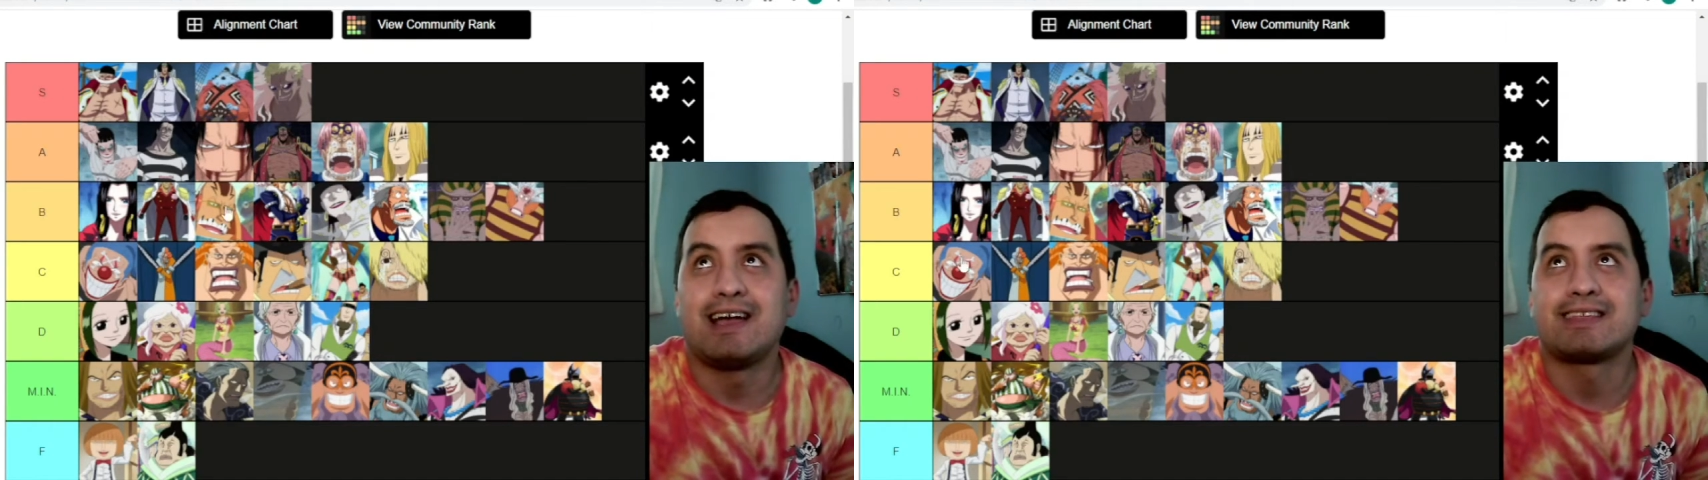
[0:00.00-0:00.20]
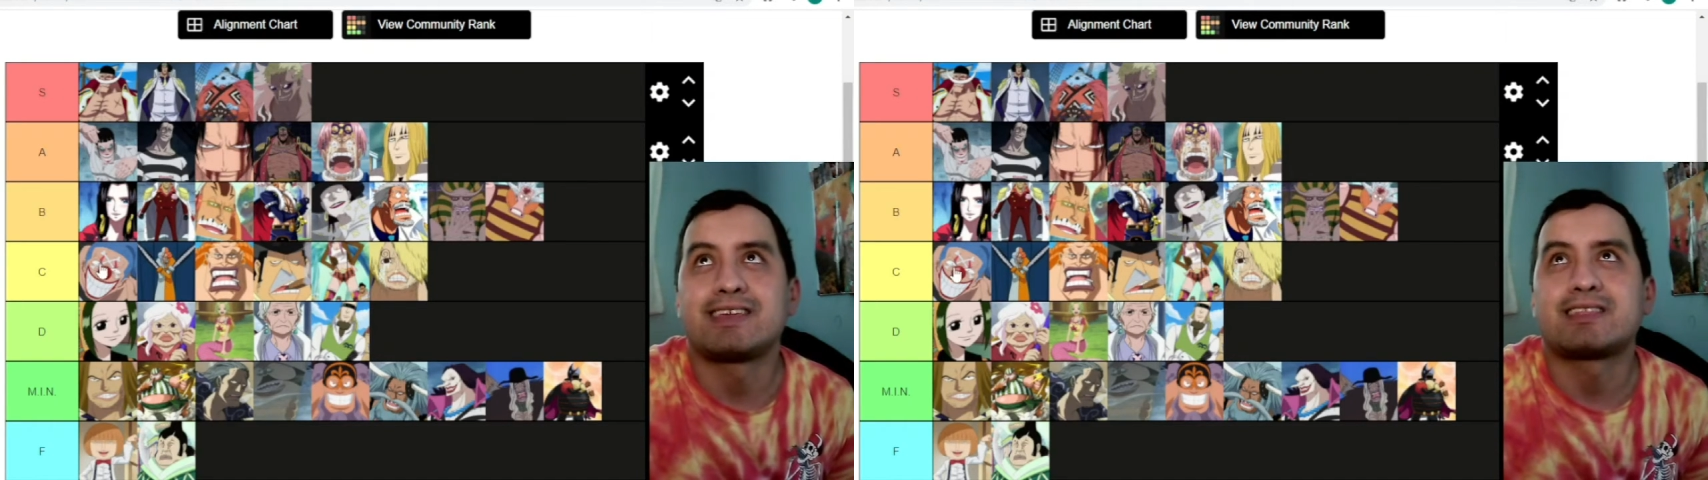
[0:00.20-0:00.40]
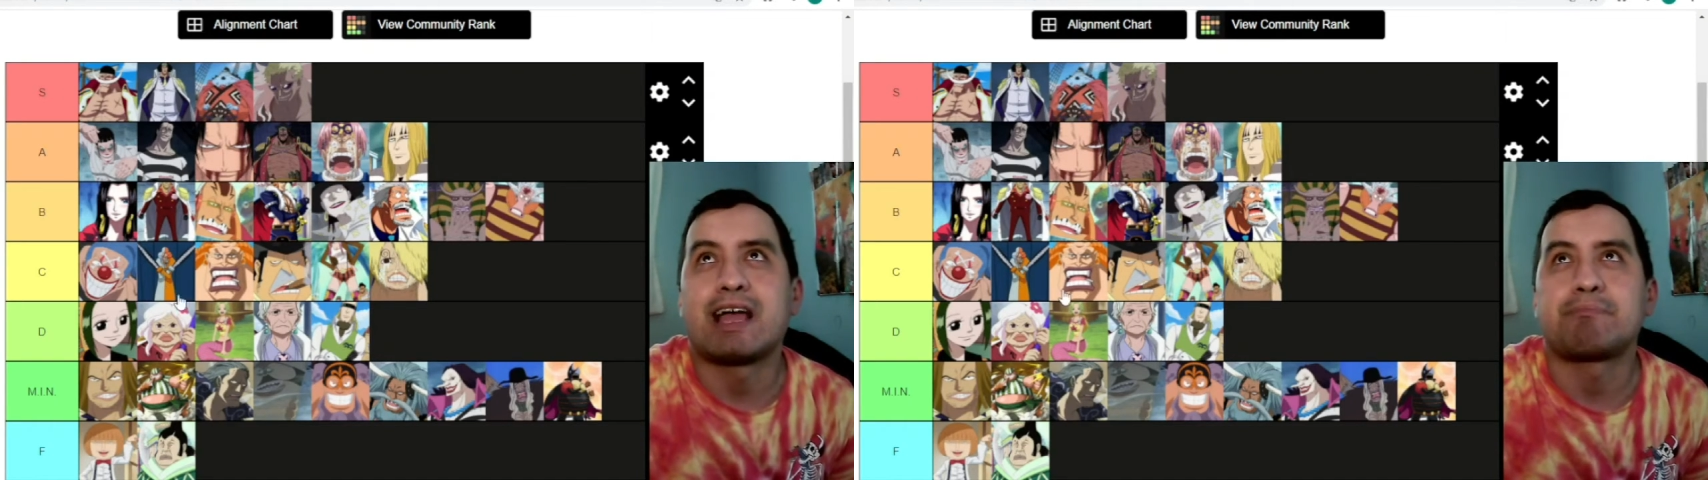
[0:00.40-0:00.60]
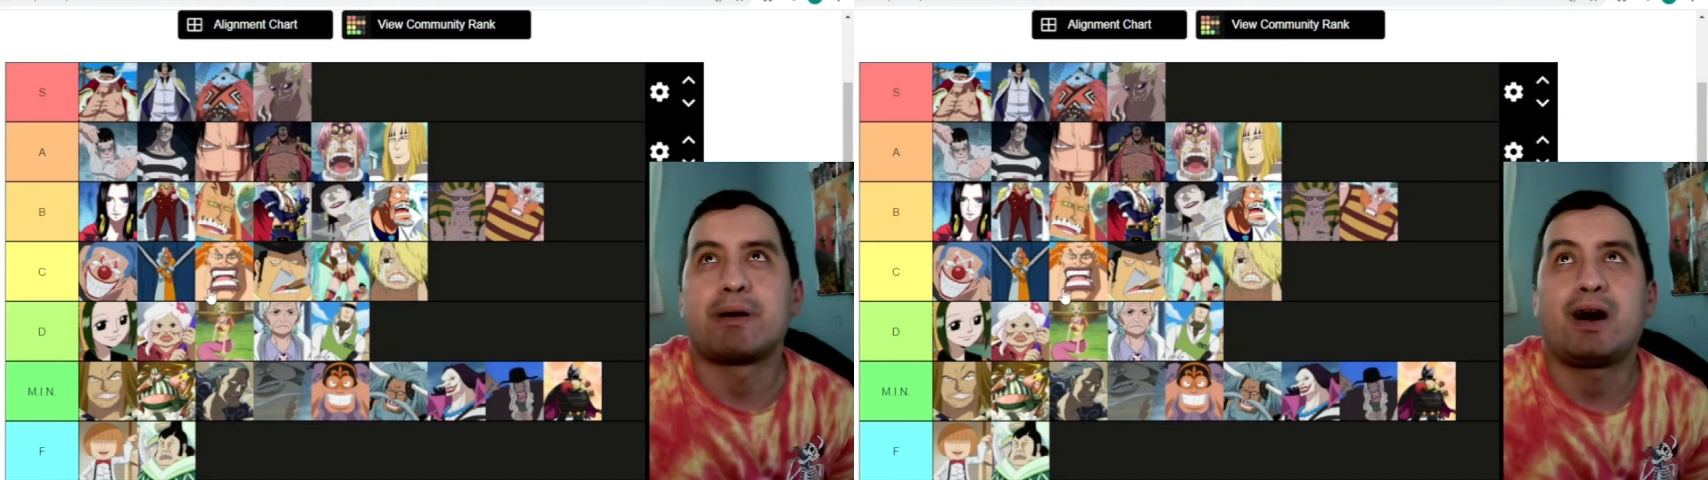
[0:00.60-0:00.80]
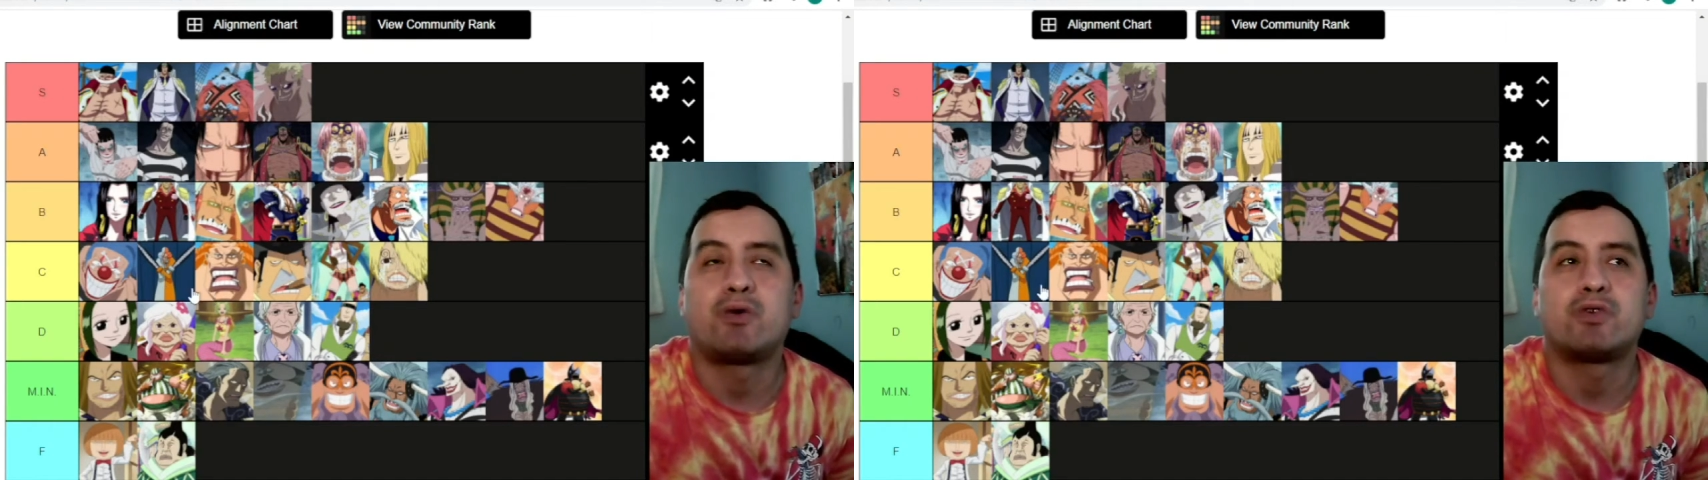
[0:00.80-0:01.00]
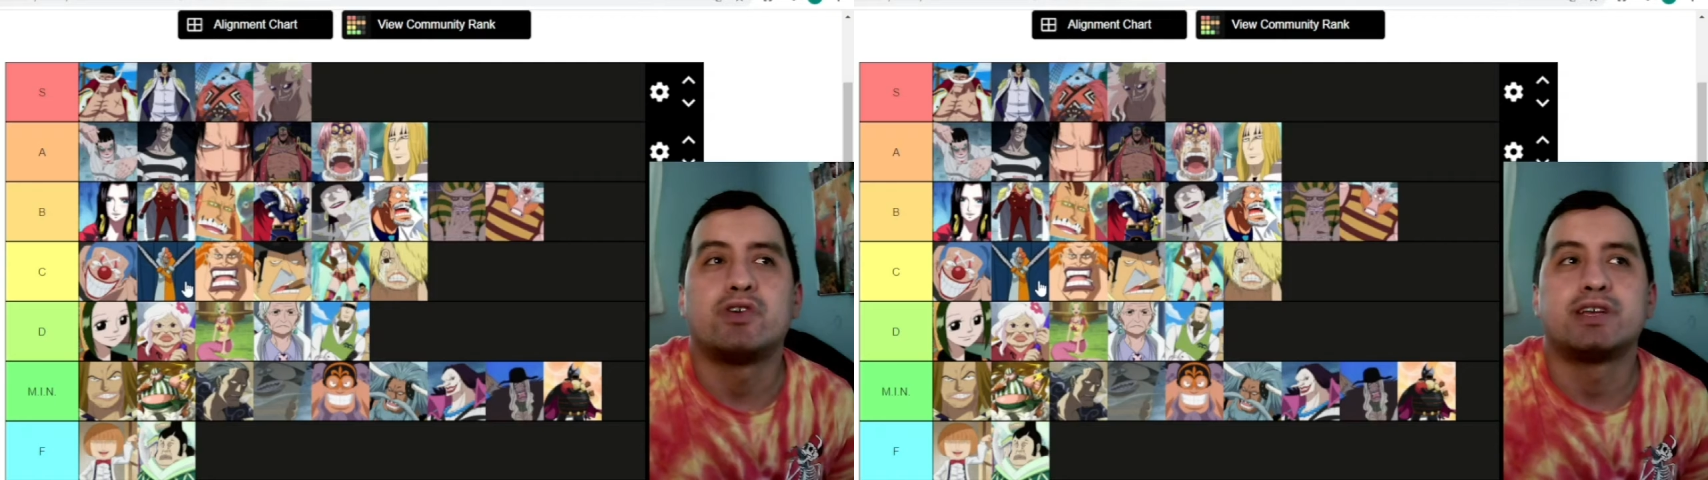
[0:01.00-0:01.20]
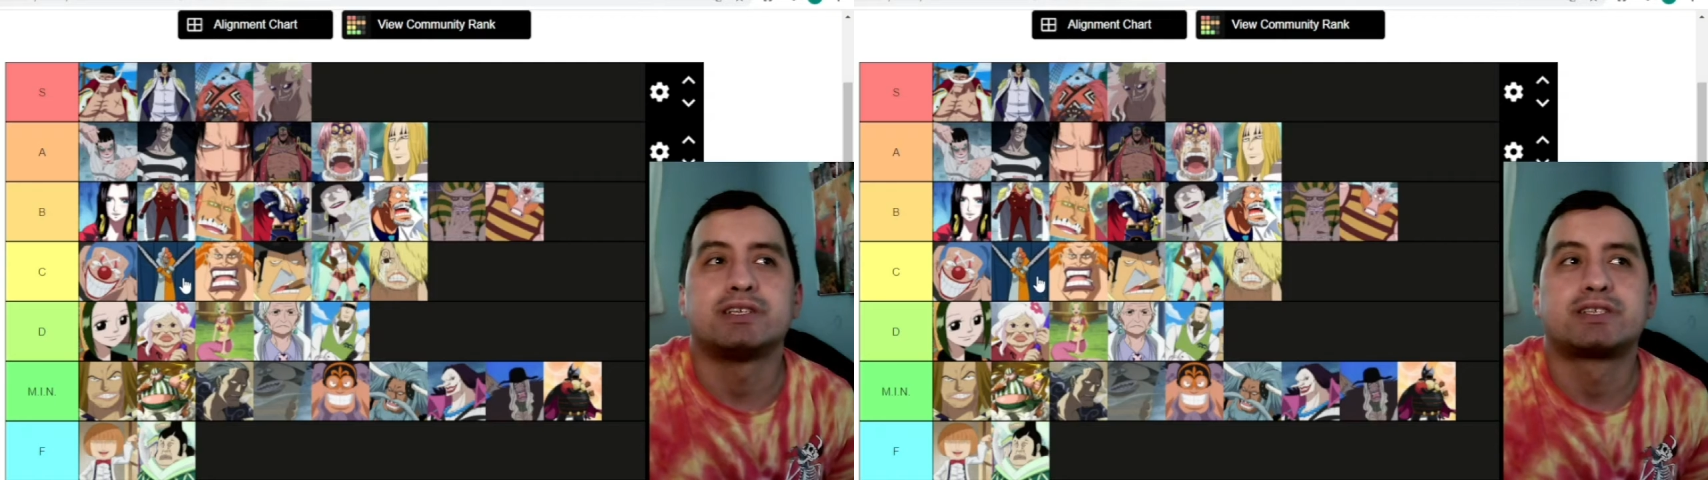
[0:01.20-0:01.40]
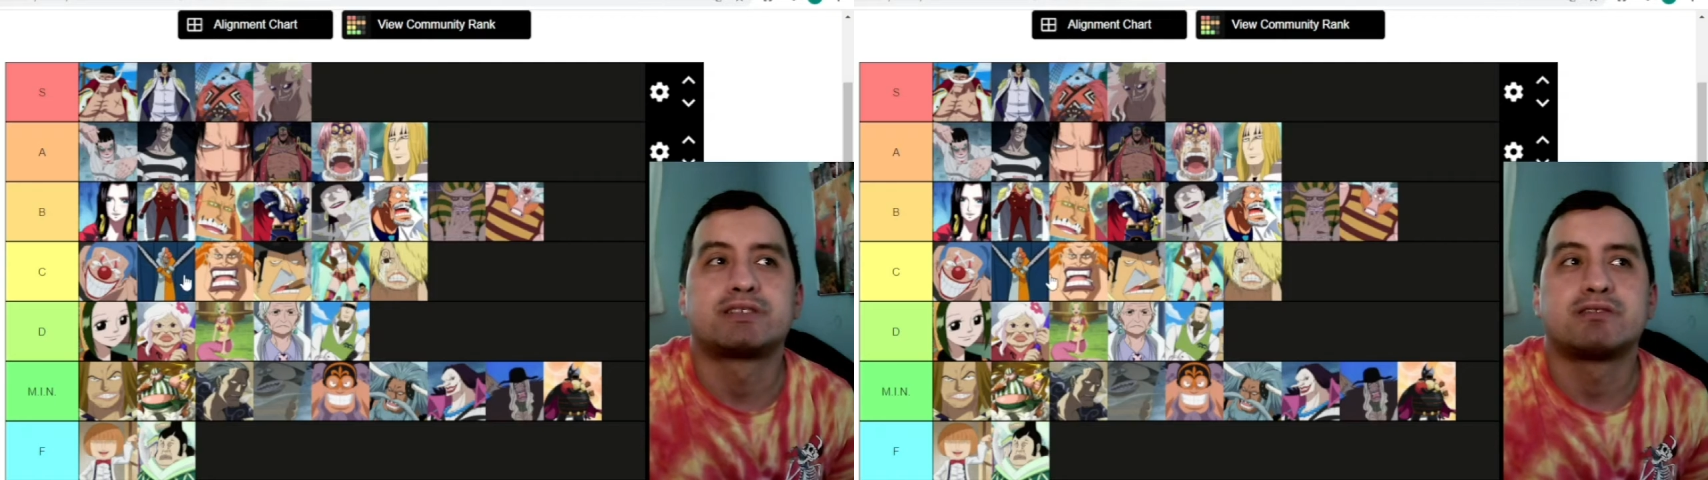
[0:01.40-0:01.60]
I think that power
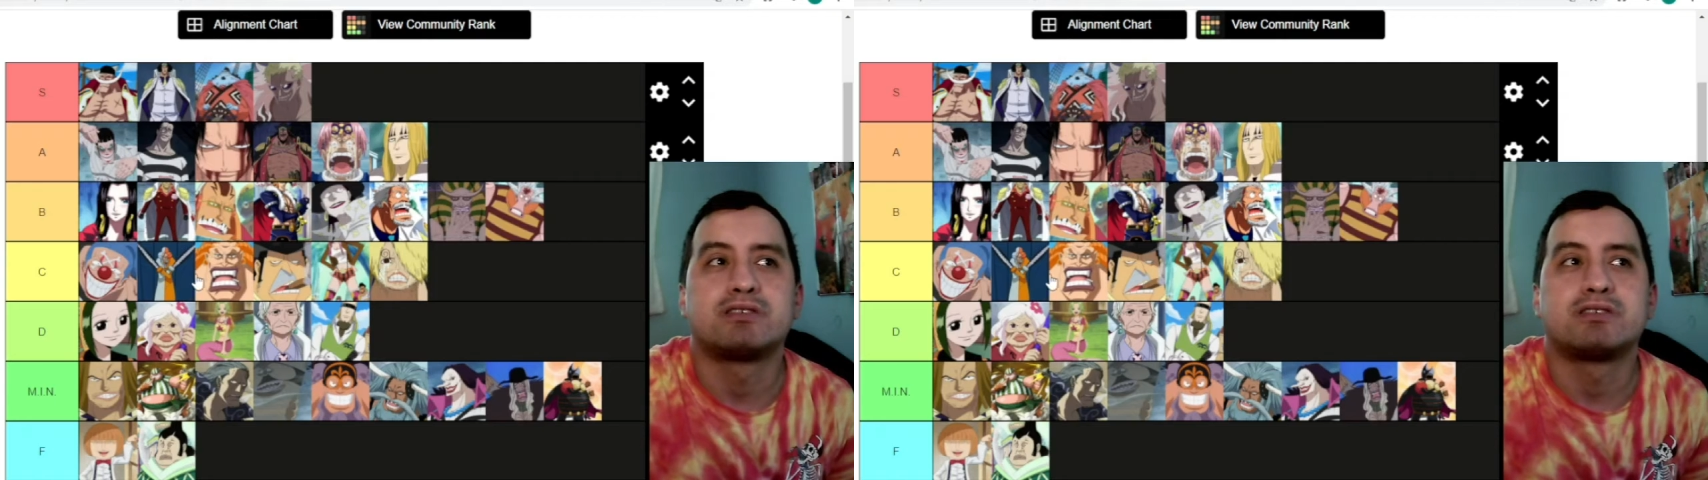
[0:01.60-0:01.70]
is